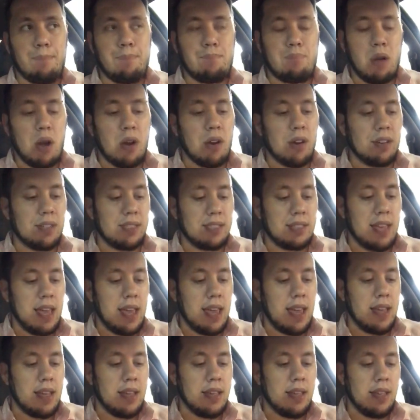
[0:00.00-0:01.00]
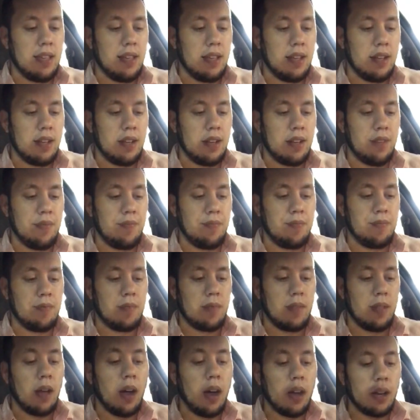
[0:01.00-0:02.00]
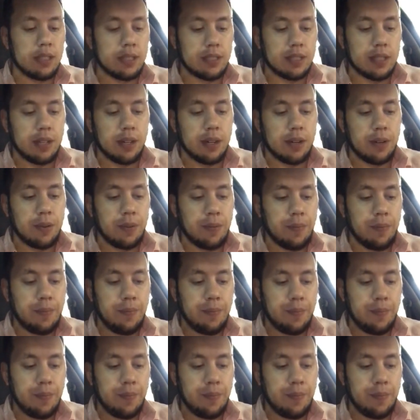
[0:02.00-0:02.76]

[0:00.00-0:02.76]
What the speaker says: per se. Also,